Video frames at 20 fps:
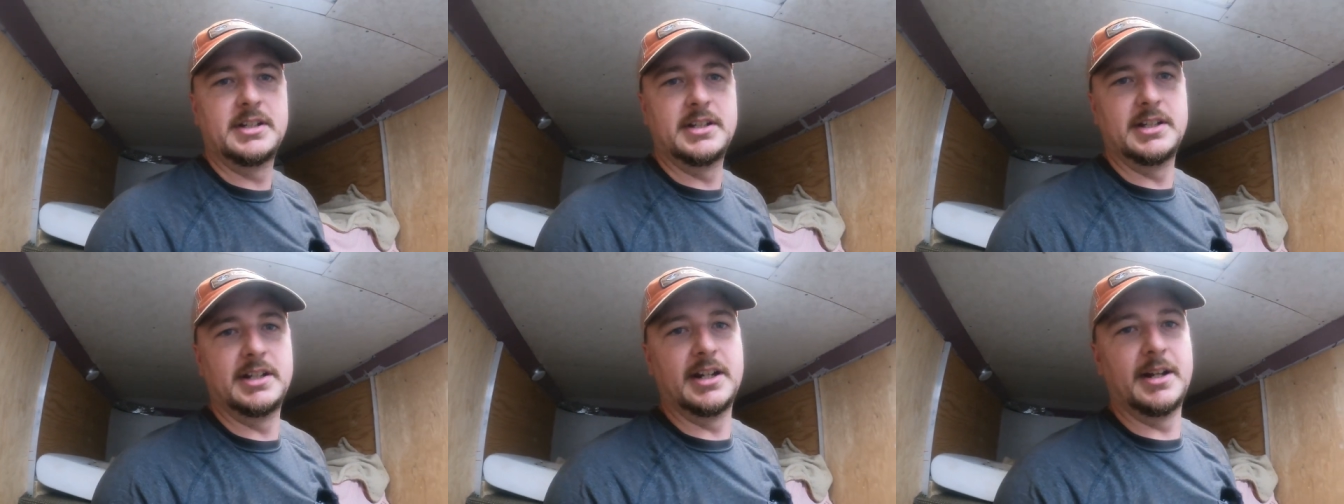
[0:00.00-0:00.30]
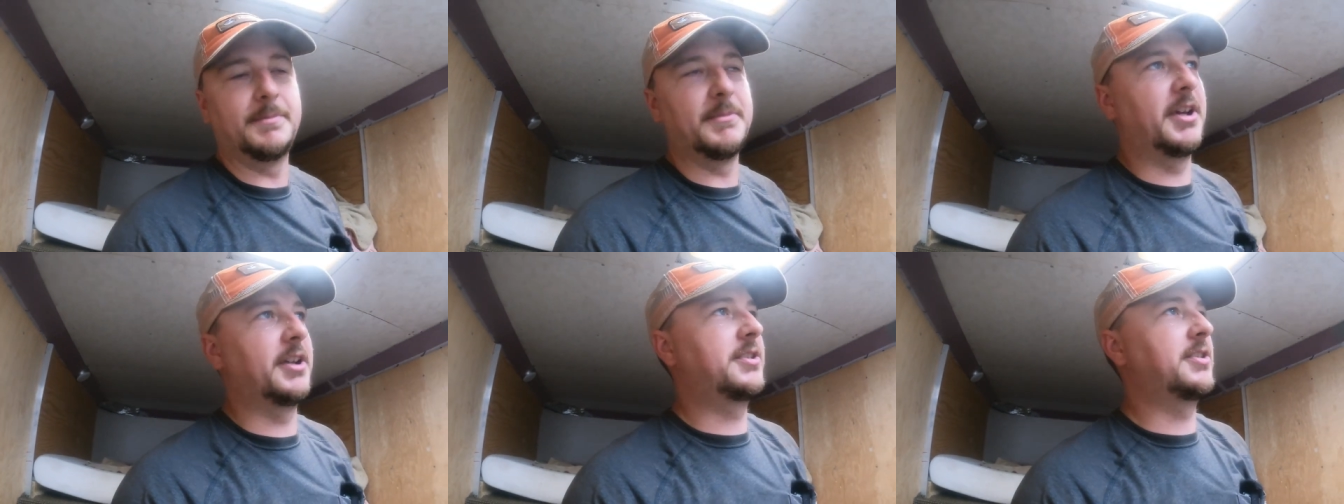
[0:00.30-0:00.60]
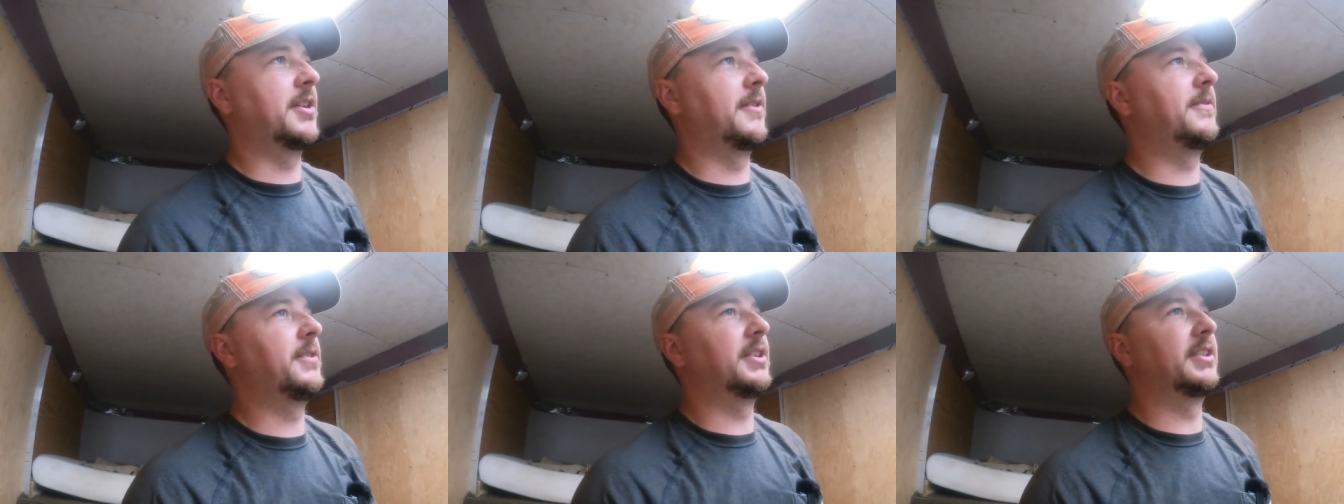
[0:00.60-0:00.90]
And I'm not
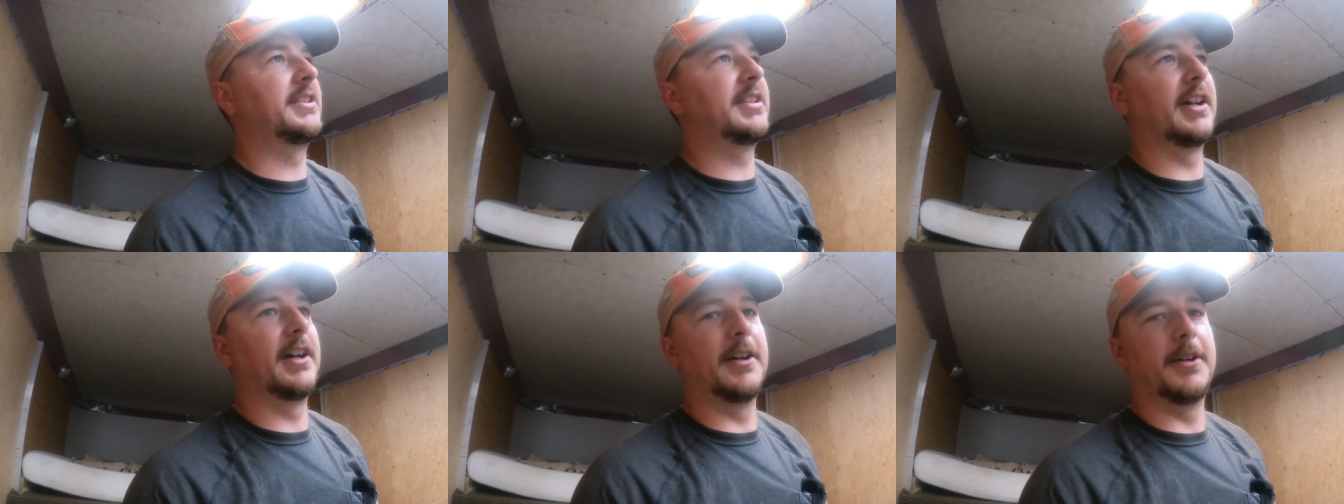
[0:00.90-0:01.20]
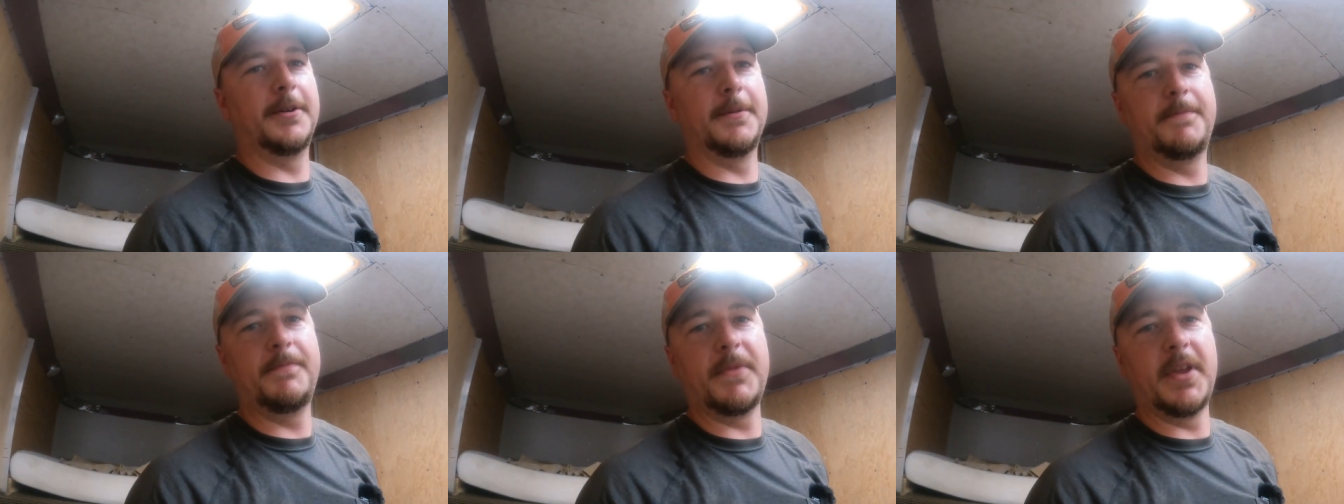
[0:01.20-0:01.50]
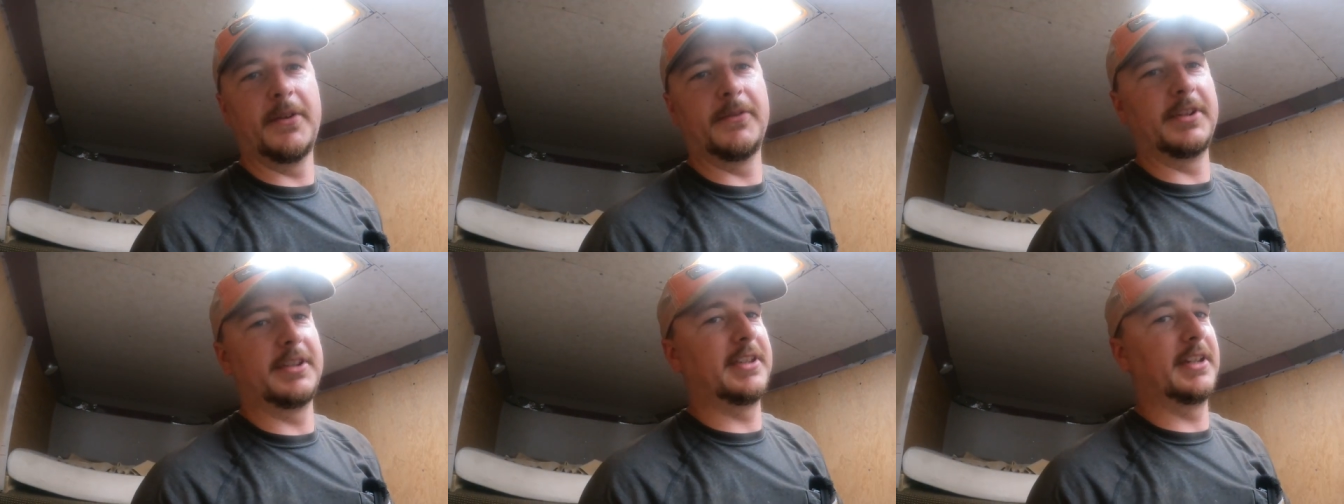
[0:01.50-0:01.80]
sure if you could tell,
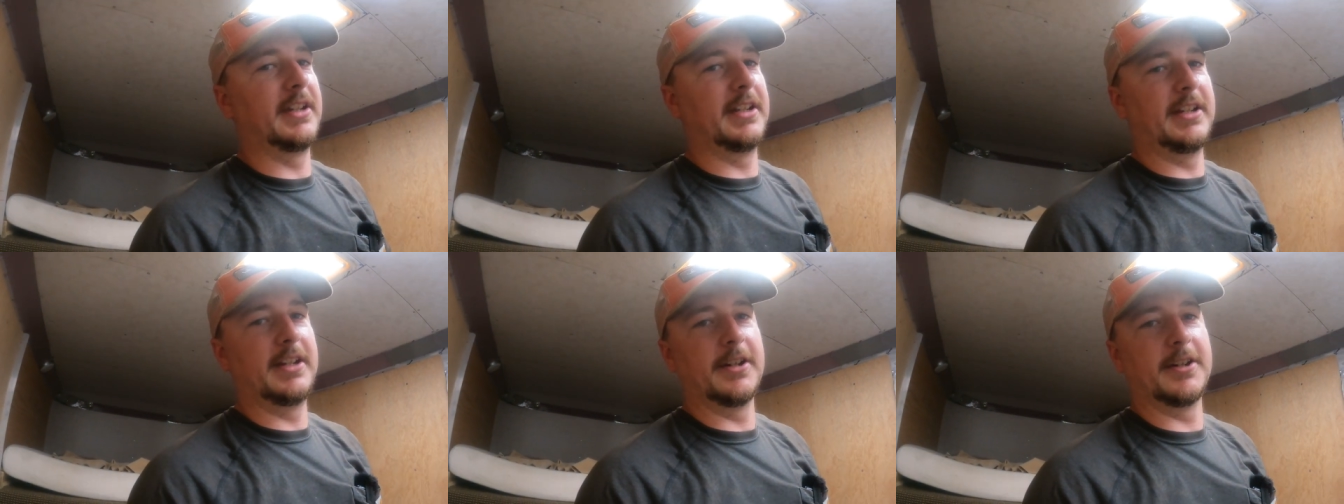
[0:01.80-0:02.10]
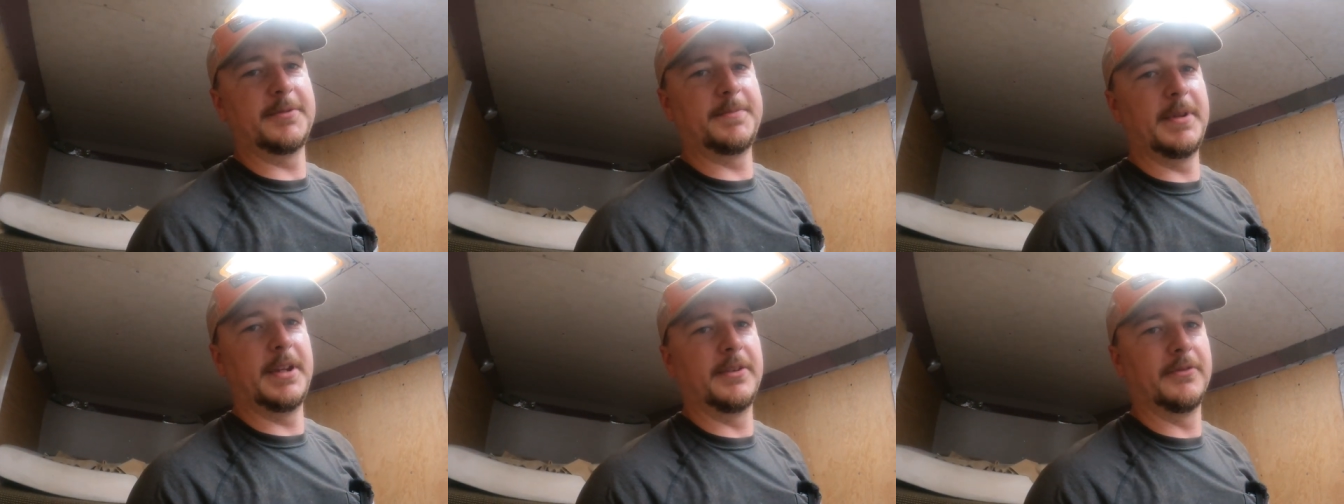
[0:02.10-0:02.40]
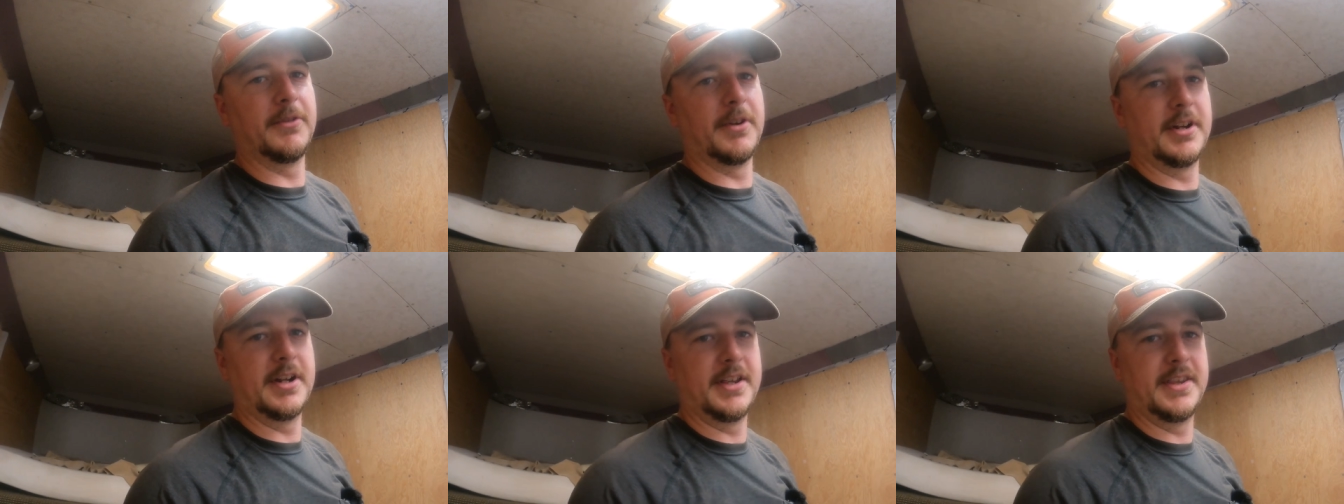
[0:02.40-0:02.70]
everything in here is
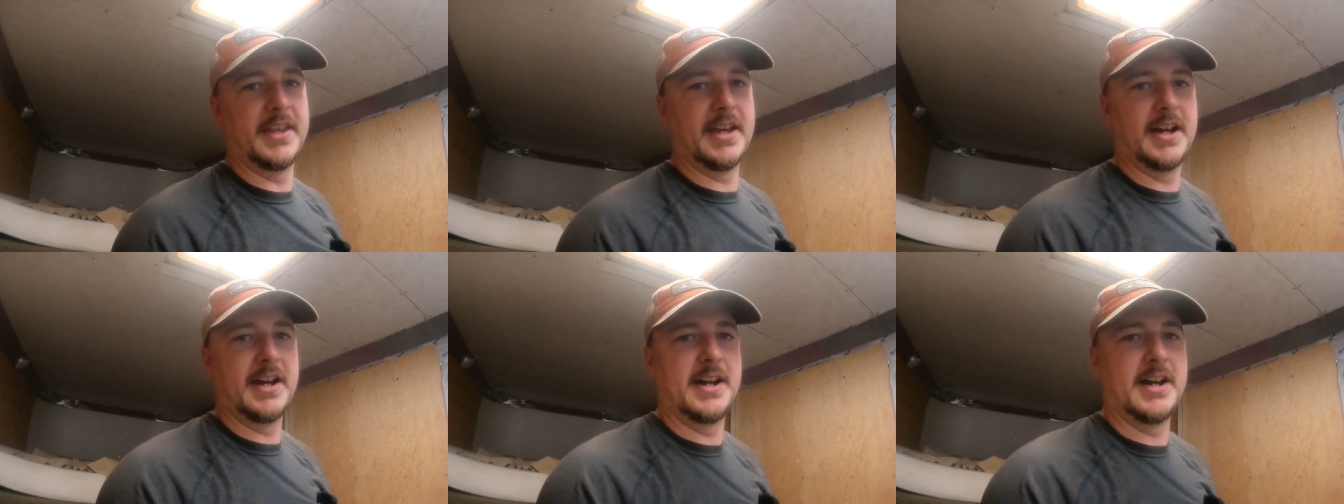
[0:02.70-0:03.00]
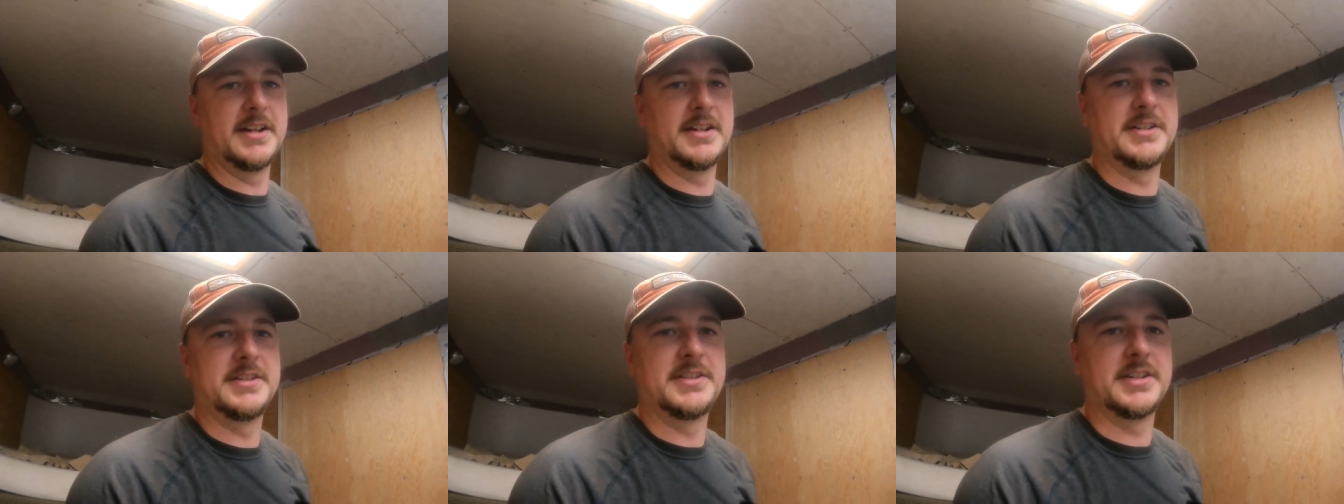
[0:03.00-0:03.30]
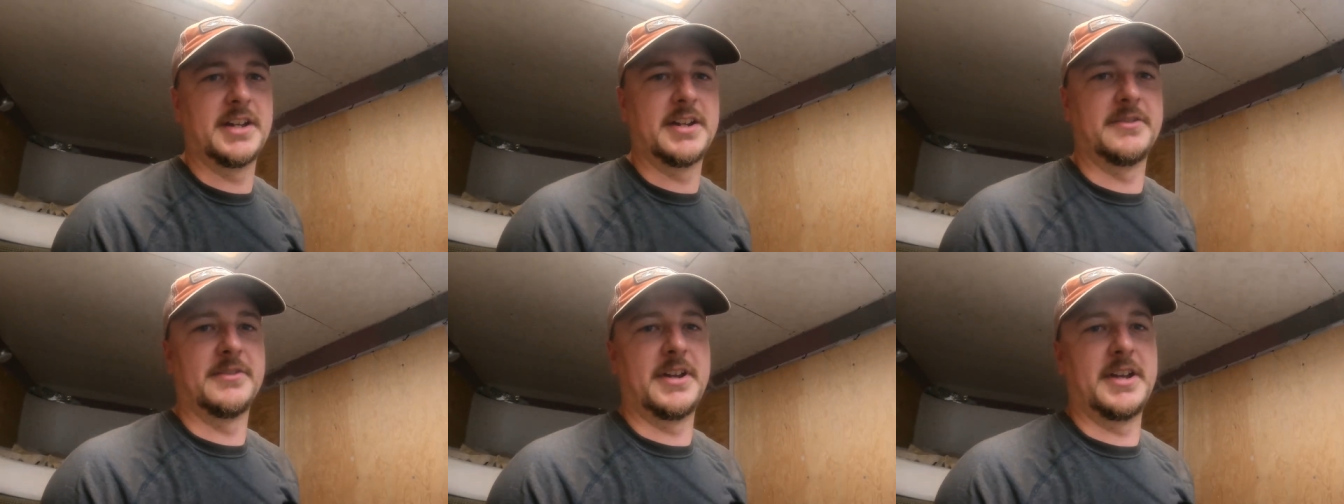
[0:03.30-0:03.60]
being run on that Honda
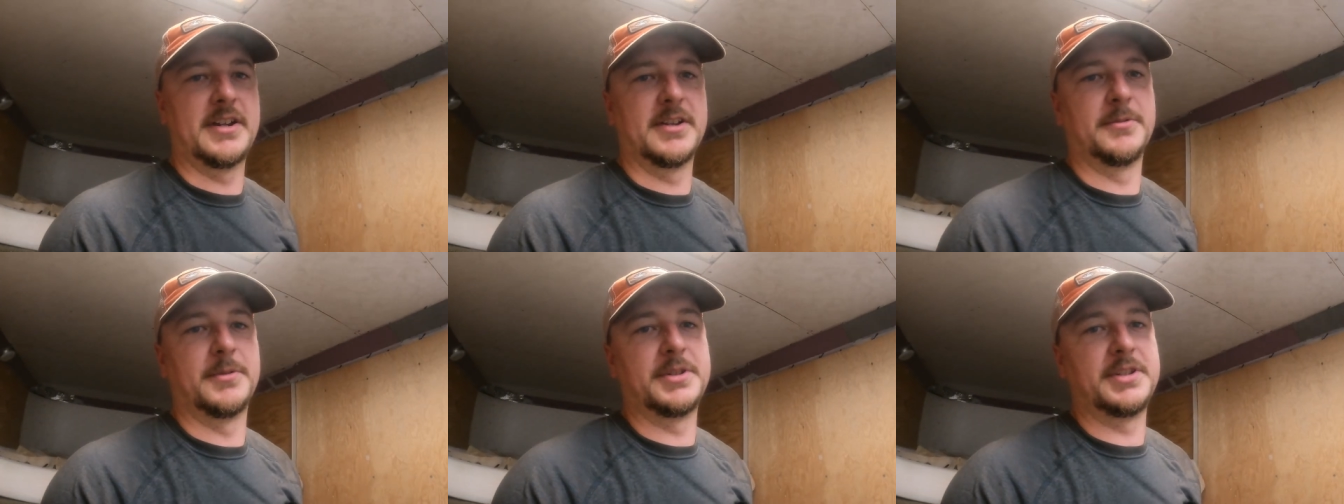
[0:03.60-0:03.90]
generator,